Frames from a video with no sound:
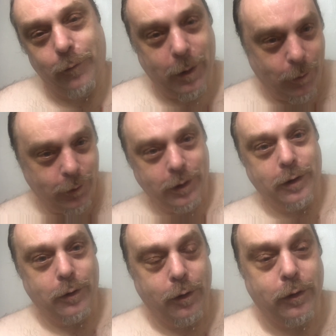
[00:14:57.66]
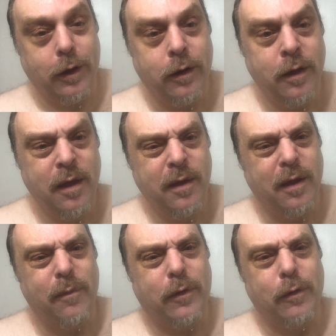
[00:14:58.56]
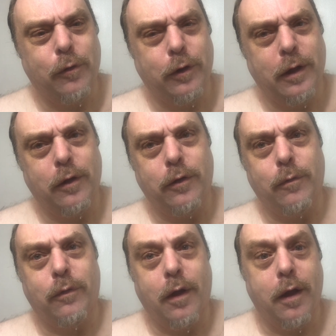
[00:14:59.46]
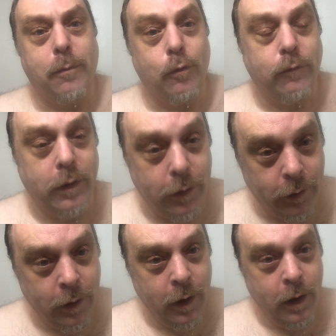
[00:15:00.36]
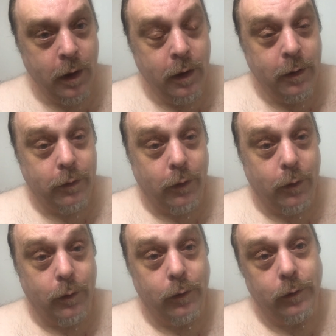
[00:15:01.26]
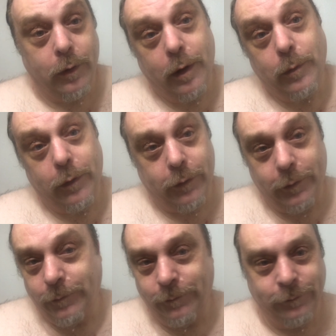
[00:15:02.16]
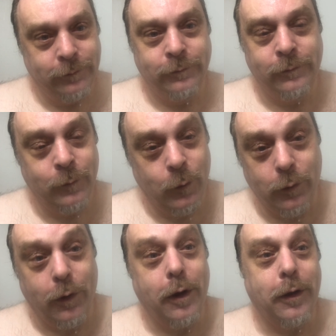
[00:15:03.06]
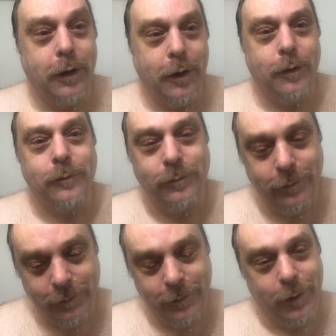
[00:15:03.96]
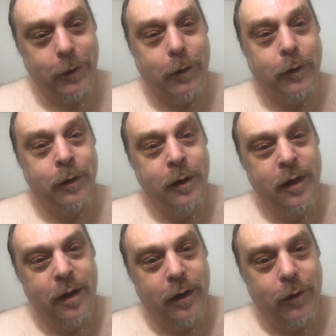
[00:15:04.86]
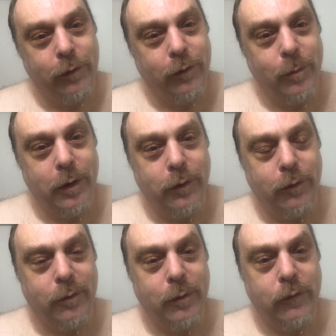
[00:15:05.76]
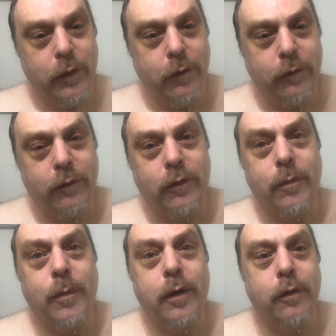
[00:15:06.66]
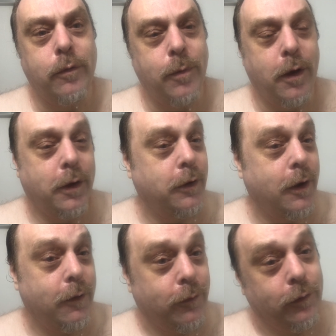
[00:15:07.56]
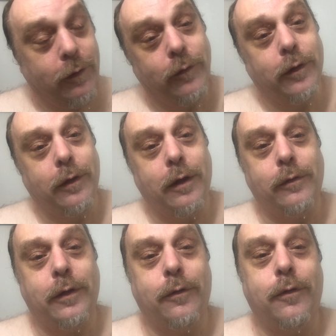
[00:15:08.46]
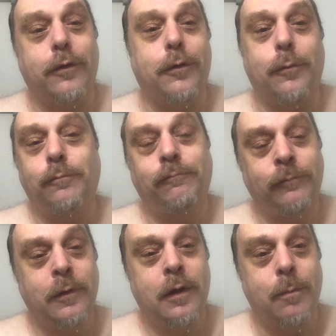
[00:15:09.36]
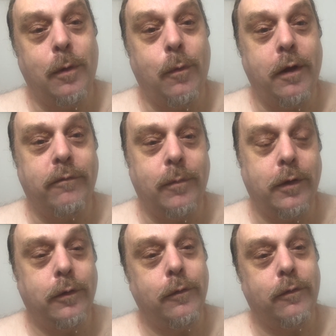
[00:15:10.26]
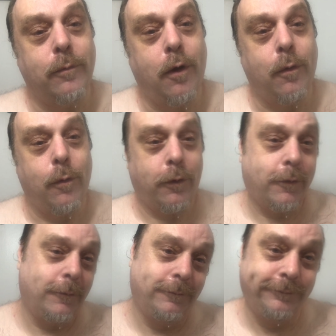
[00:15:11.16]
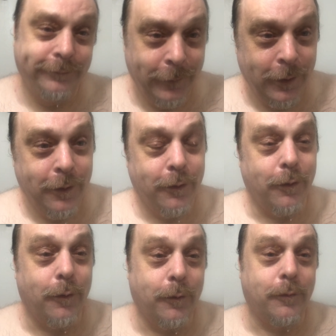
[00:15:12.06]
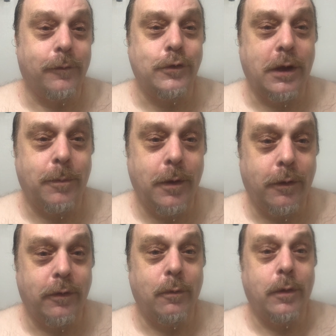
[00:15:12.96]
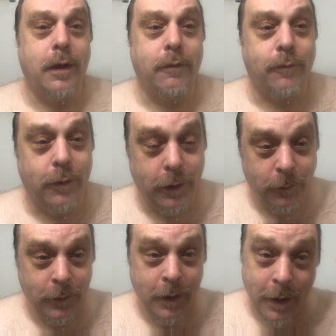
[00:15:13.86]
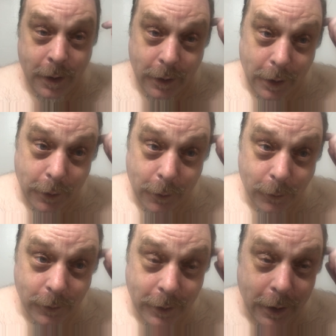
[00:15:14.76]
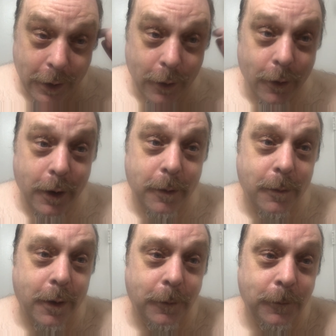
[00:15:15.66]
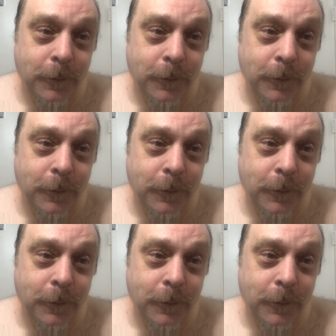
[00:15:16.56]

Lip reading: Grandpa D and all that. I'm still learning how to use iMovie. So I'm just trying it out and play around. I also might do some reviews of some of my other pocket knives and stuff like that later on too. My wife might do some artwork. So check back and see what we have, okay? Thank you. Take care, alright? Bye.